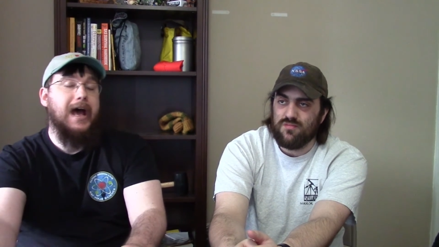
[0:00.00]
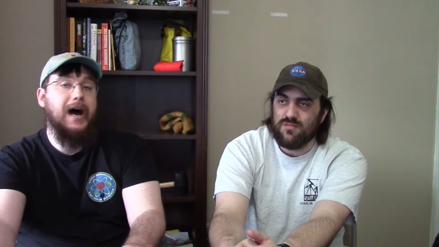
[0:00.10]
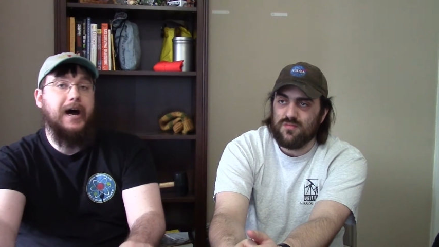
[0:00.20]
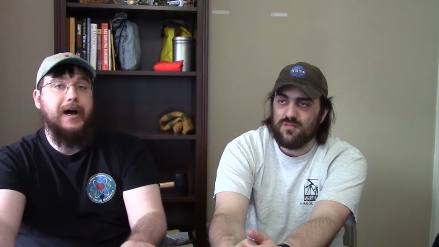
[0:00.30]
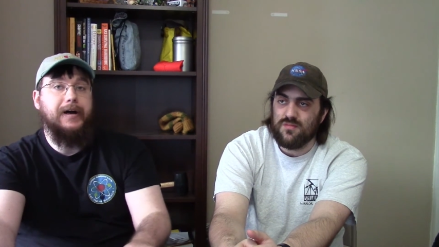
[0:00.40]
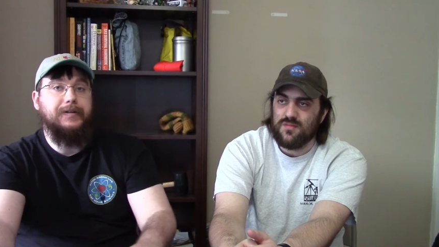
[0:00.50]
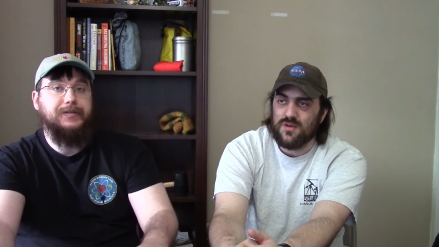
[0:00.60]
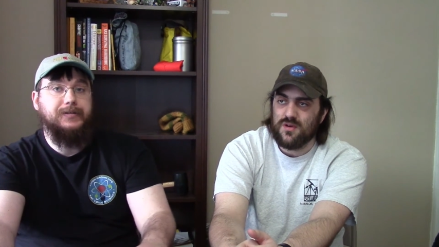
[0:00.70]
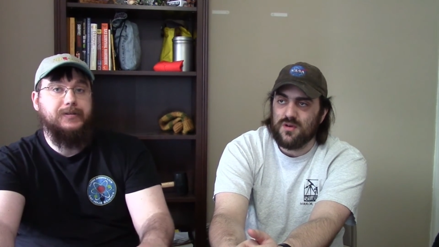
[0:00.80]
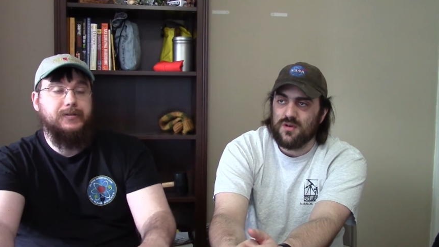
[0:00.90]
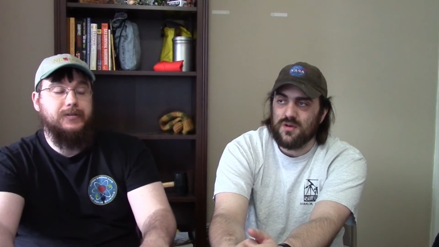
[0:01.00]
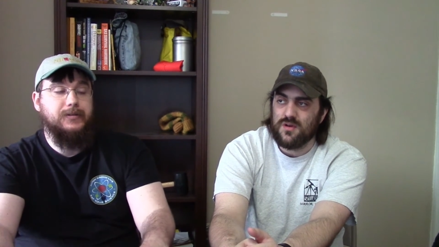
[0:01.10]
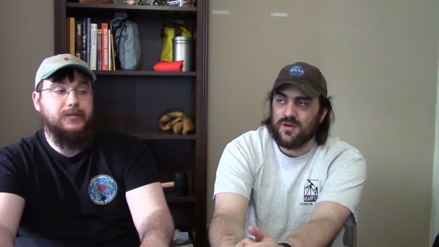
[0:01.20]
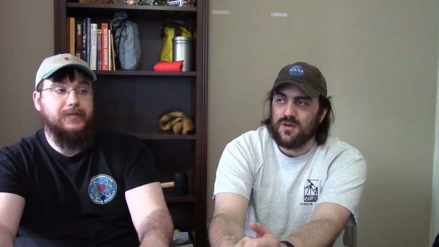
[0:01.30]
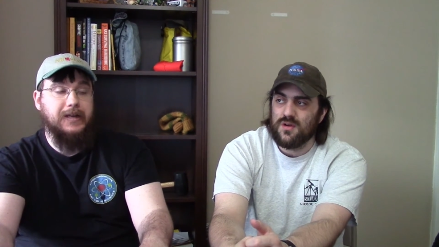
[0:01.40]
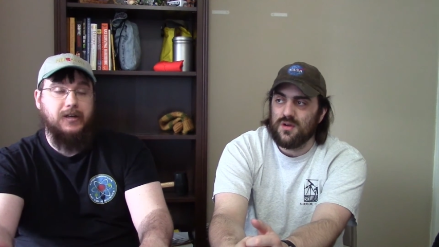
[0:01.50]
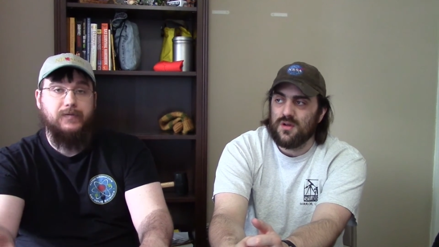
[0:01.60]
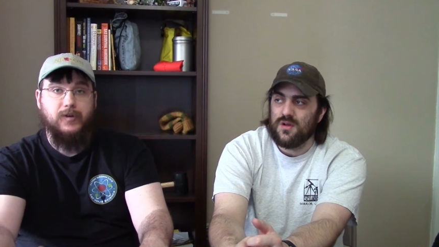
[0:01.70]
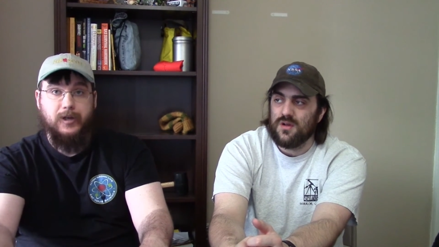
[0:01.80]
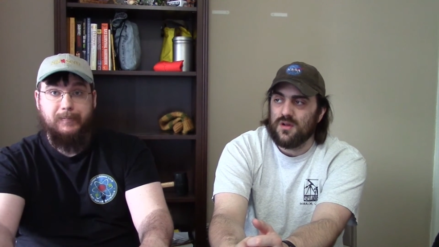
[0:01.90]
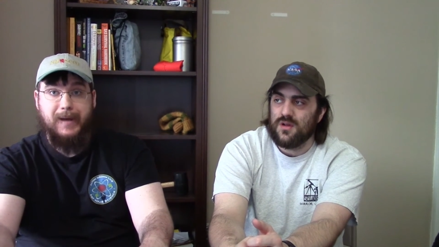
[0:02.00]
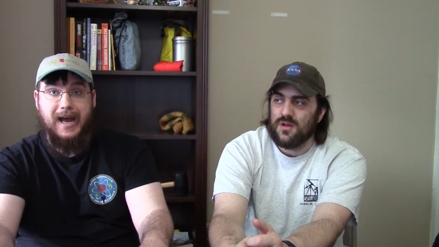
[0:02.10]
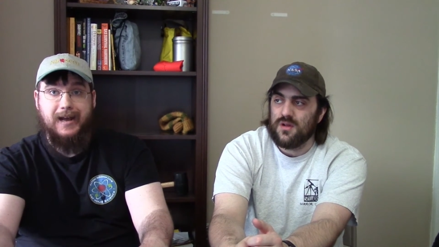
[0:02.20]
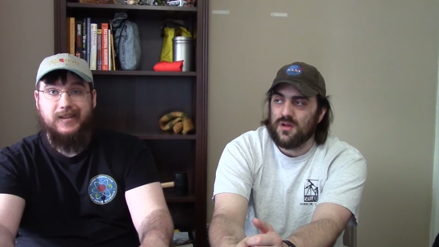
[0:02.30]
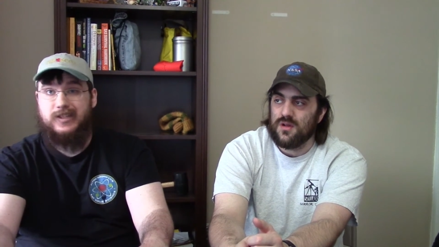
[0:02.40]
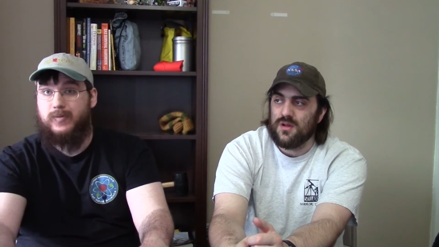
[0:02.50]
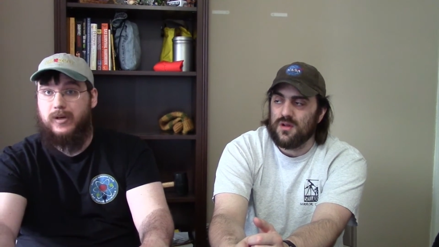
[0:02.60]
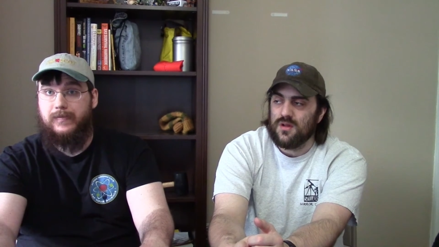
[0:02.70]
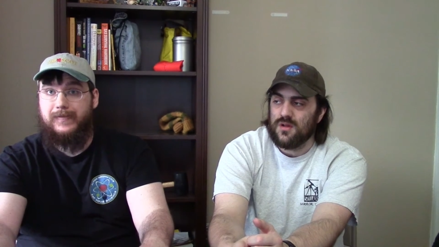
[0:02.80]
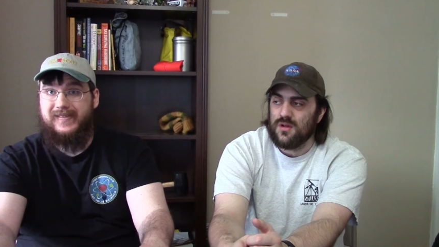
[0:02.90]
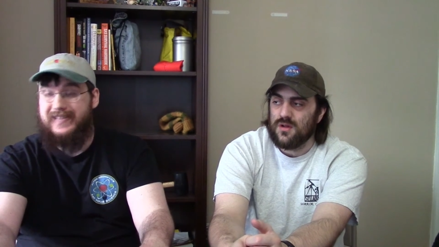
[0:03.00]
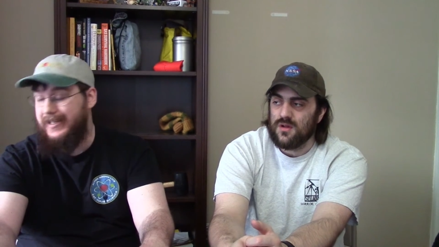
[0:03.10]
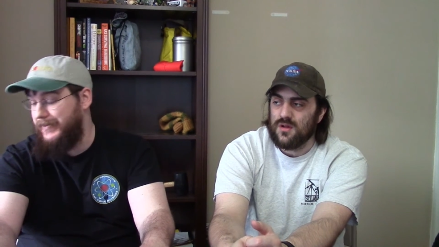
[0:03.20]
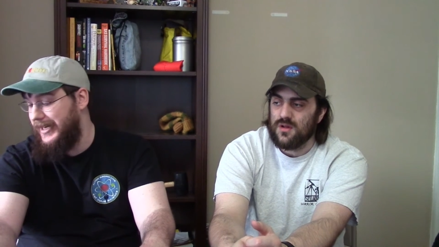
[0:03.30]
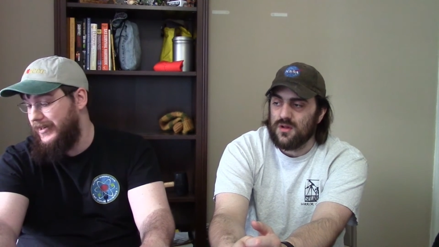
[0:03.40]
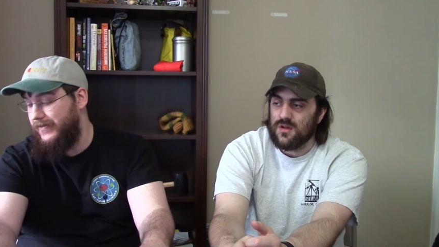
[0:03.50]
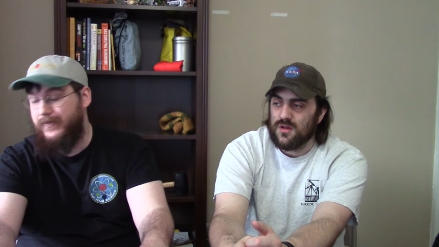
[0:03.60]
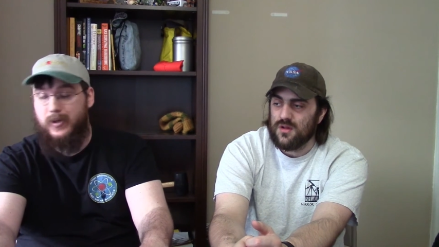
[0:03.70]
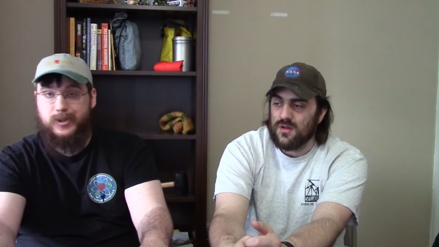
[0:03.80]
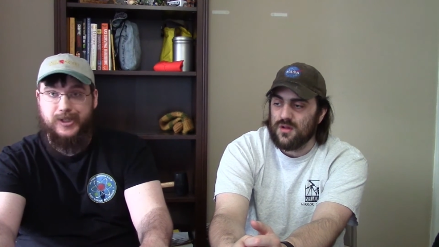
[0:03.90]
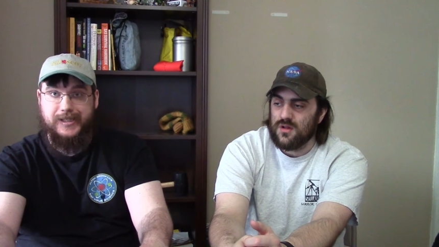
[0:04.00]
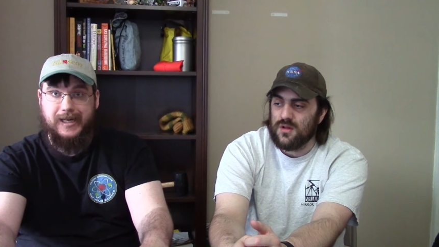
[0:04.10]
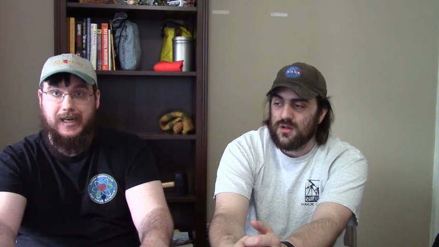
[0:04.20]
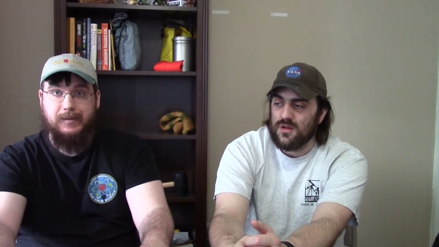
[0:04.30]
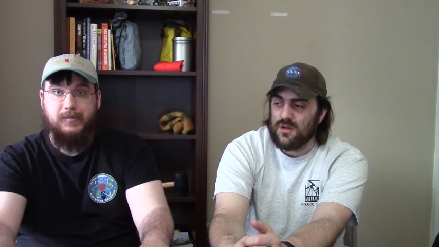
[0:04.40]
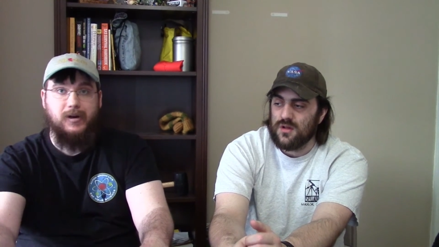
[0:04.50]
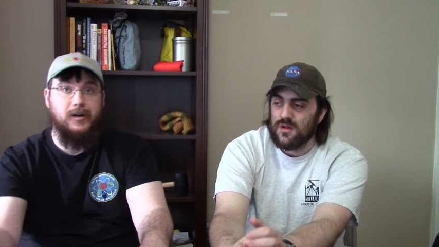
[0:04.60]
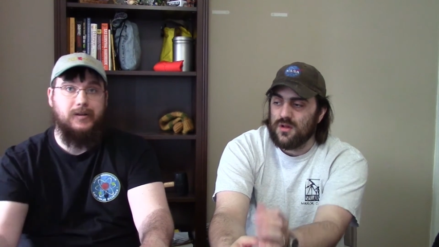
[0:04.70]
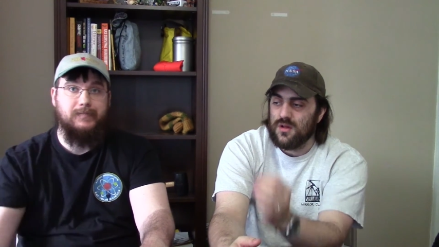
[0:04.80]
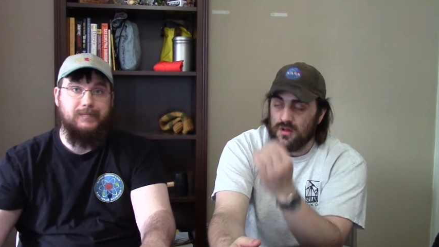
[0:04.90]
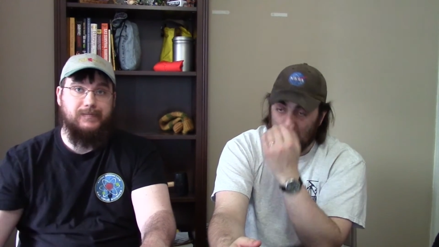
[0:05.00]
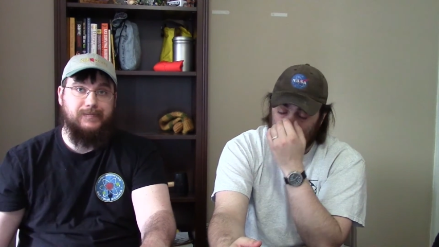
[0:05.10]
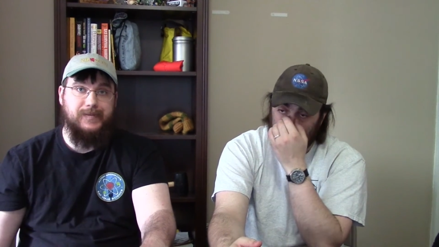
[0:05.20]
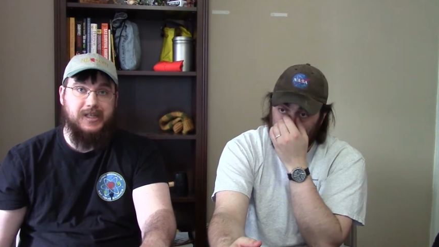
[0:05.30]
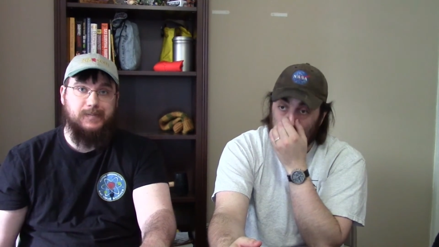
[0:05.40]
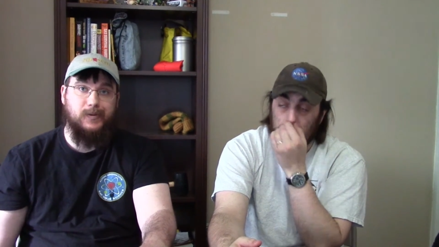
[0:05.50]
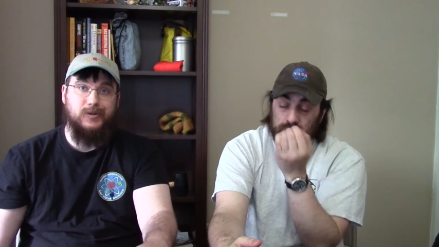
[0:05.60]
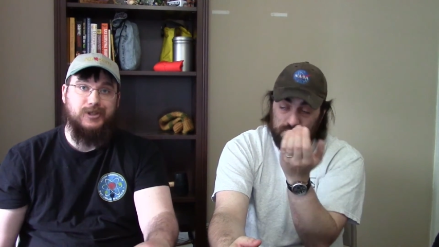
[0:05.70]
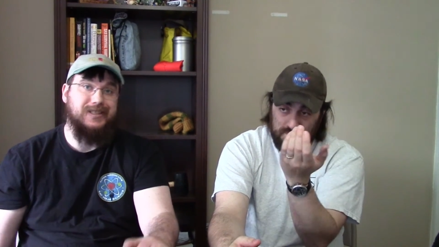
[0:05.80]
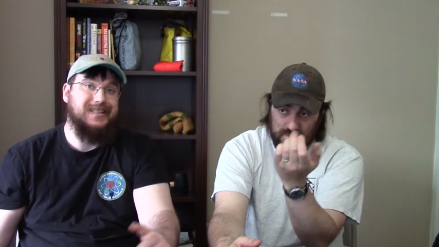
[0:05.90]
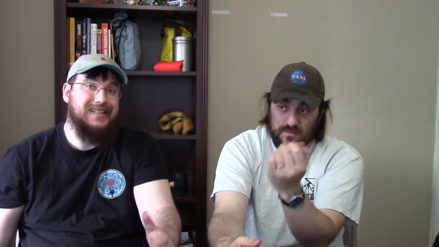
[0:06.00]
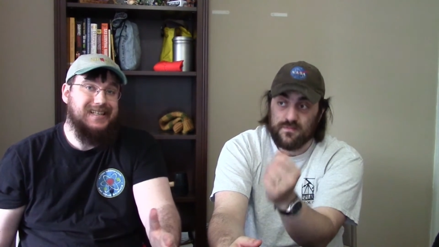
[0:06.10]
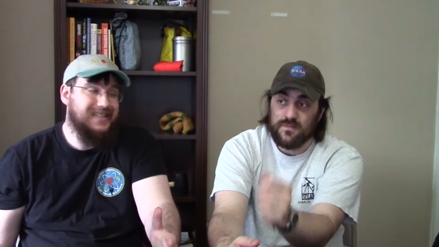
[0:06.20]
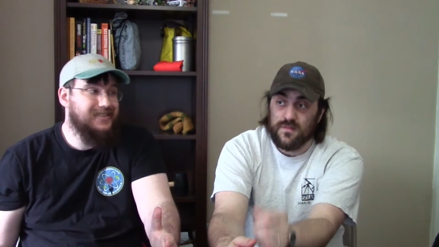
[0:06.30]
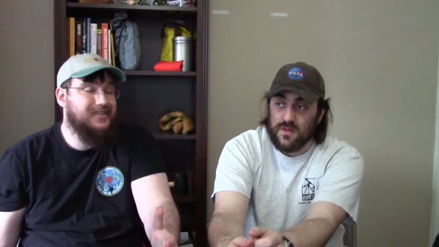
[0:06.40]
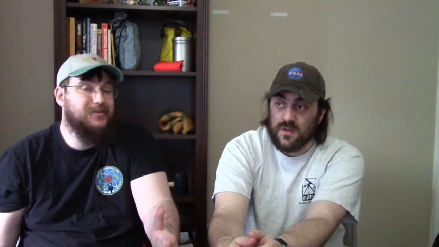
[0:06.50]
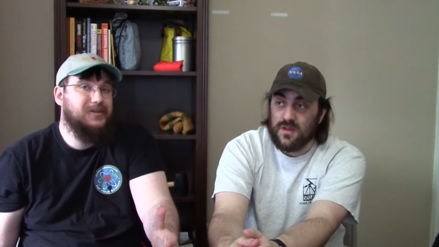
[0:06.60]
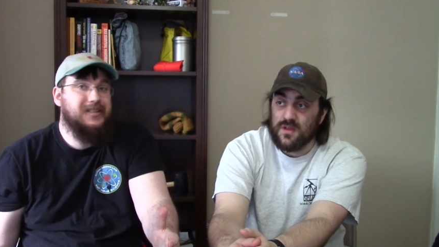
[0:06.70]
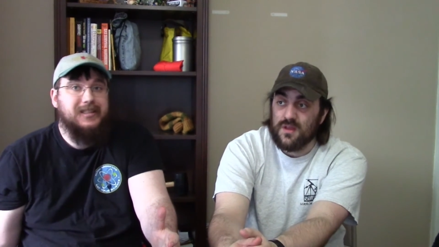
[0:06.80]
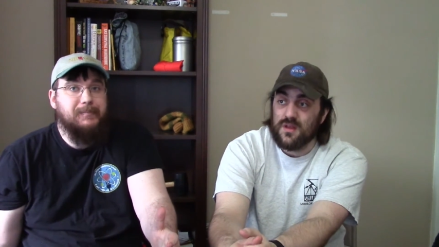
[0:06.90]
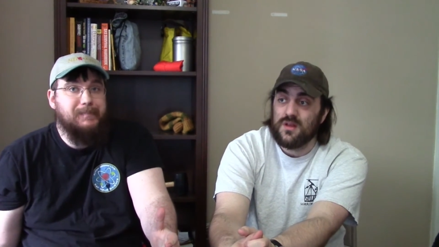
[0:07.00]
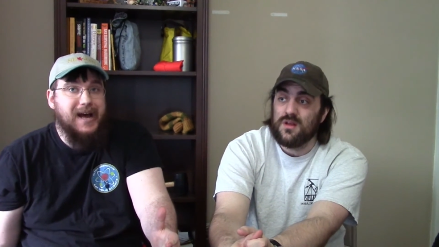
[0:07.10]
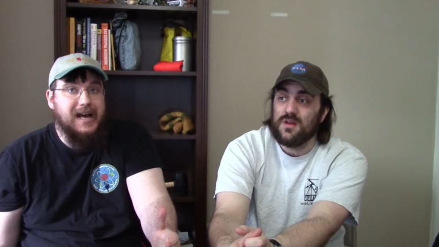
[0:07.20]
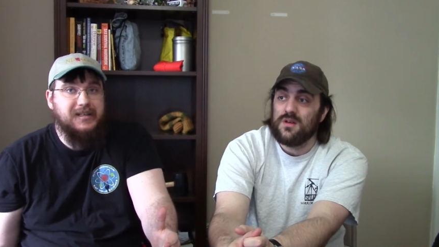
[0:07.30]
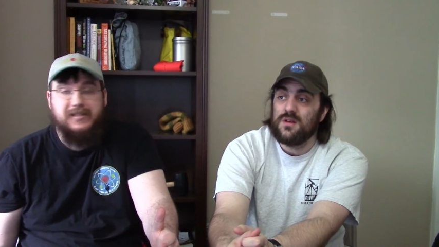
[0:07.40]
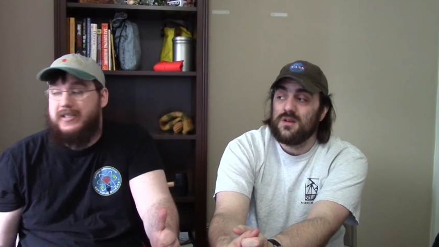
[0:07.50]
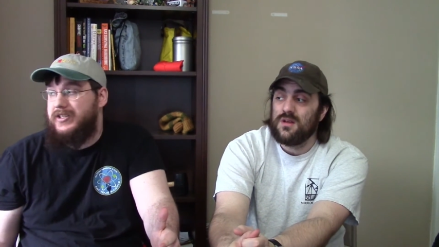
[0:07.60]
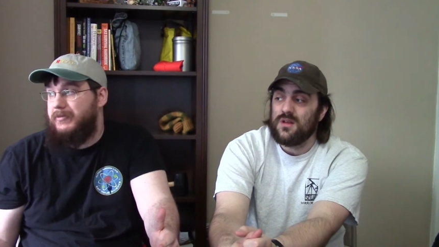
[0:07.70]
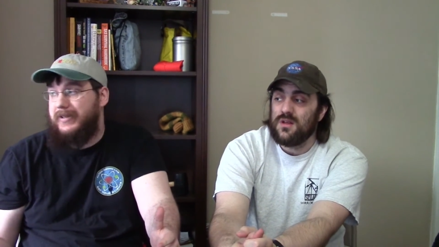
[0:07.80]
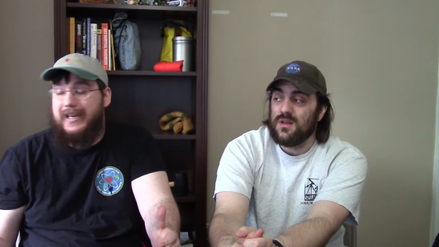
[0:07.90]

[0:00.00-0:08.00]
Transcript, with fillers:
Speaker 1: And then convert it back. And that's where a 15 minute conversion time on this portion isn't really the best. It's not really